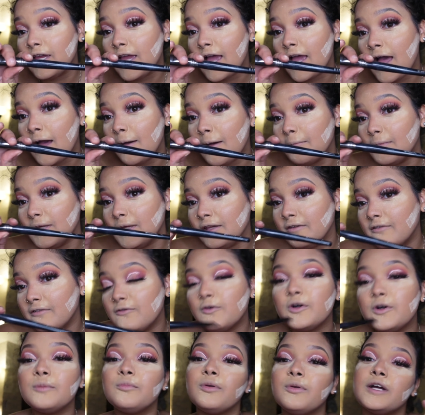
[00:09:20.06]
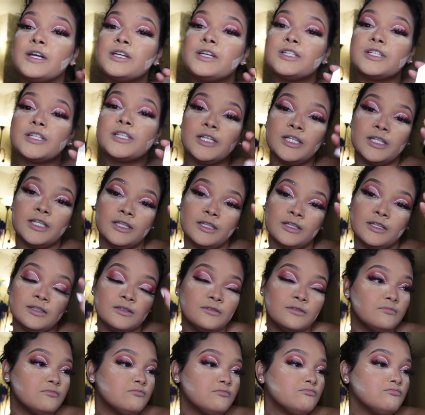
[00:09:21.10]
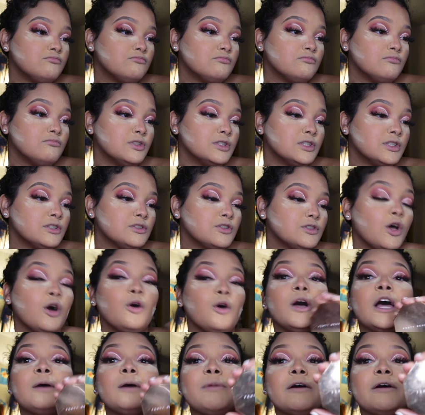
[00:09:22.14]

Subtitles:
ME4 brush and this is and my